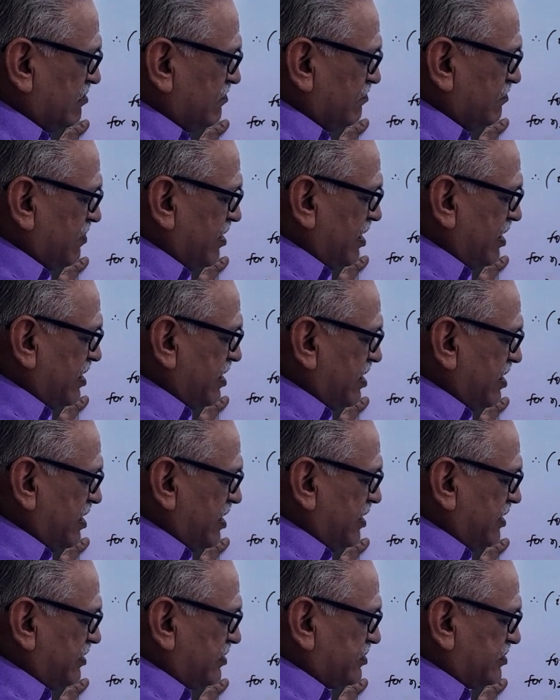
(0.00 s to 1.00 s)
by
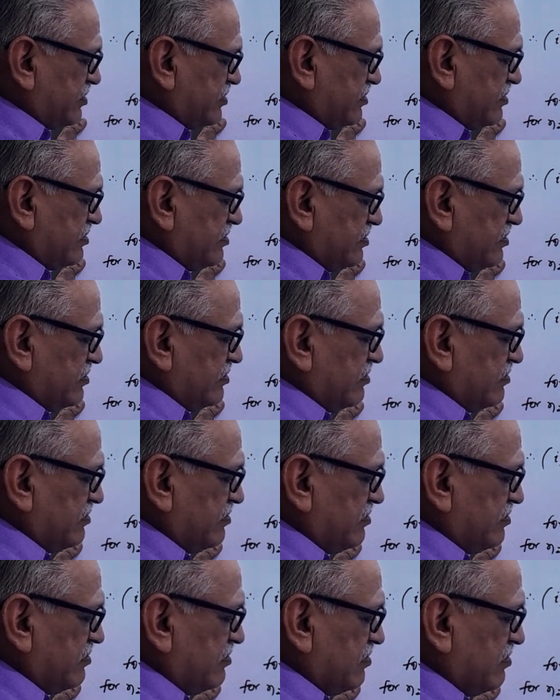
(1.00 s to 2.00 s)
8
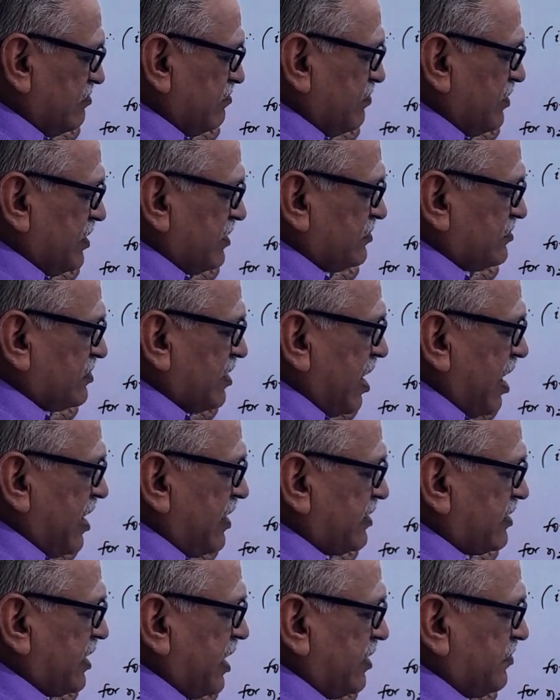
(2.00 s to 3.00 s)
plus
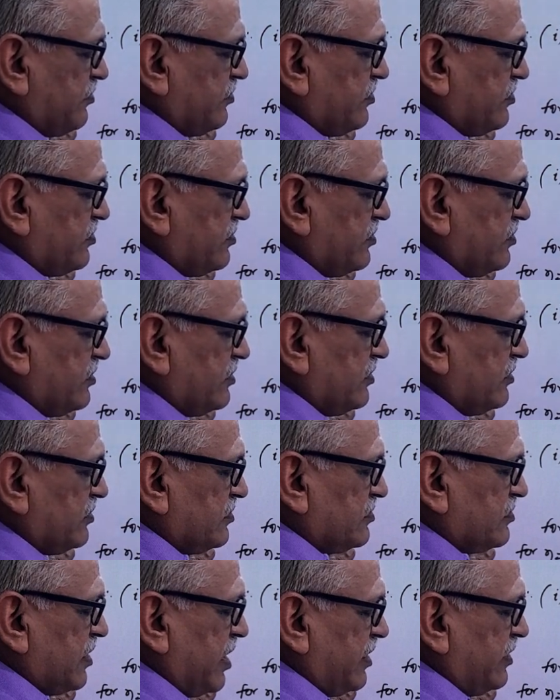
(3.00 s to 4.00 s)
I times
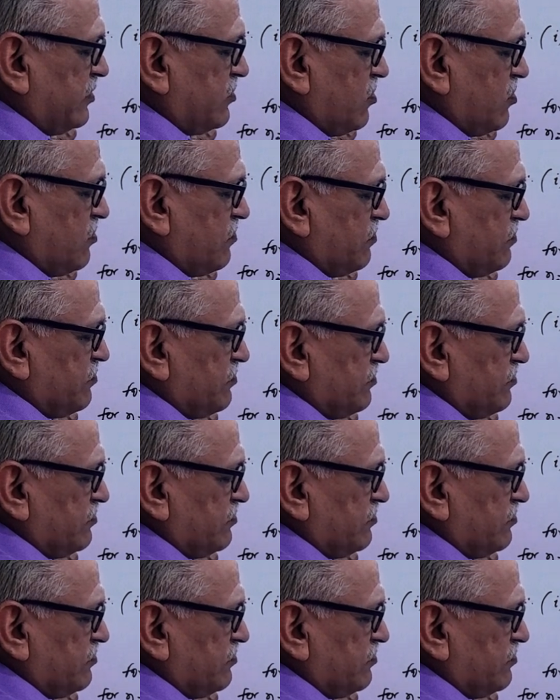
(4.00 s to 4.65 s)
sin of